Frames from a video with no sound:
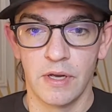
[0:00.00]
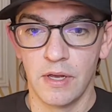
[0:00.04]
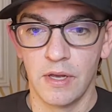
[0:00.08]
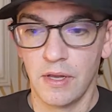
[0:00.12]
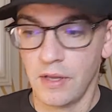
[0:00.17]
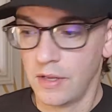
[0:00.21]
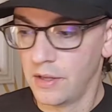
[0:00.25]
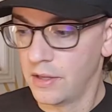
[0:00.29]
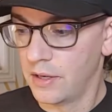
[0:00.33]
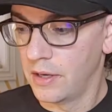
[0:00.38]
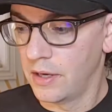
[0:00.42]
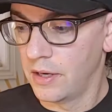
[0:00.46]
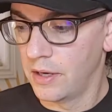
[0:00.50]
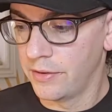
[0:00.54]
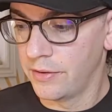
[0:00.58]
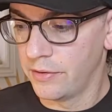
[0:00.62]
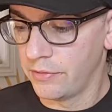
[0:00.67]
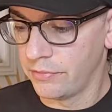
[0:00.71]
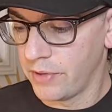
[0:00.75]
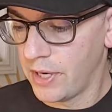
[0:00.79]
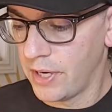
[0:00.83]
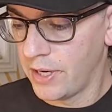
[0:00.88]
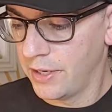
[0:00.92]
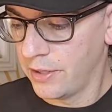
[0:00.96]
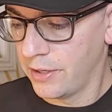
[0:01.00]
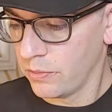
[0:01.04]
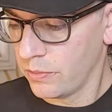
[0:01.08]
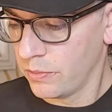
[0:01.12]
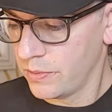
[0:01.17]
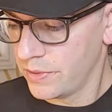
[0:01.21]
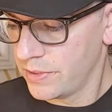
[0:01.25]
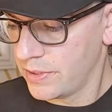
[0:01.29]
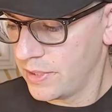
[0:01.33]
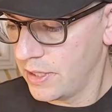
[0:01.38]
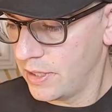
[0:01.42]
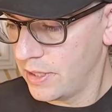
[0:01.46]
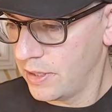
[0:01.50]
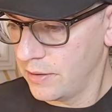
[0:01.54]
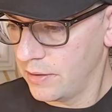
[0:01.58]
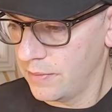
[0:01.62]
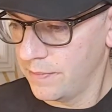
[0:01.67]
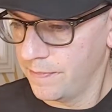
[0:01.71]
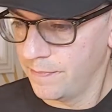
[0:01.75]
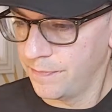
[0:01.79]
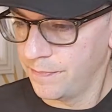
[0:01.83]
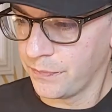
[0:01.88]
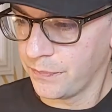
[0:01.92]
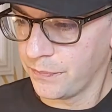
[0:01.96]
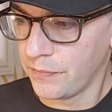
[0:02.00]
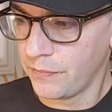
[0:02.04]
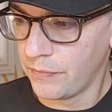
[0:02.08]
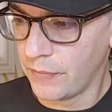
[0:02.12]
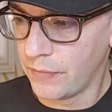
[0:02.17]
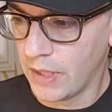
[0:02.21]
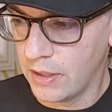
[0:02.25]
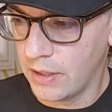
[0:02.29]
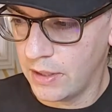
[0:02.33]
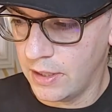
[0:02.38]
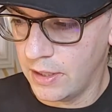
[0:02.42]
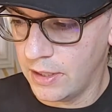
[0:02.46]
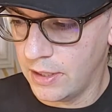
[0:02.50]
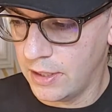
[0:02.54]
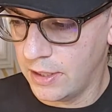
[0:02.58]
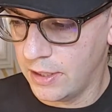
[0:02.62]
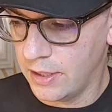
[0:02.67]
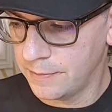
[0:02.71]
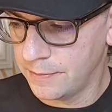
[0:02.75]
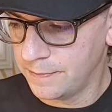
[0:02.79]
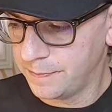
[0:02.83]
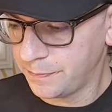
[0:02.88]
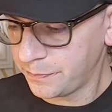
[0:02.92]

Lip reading: The writer was there. So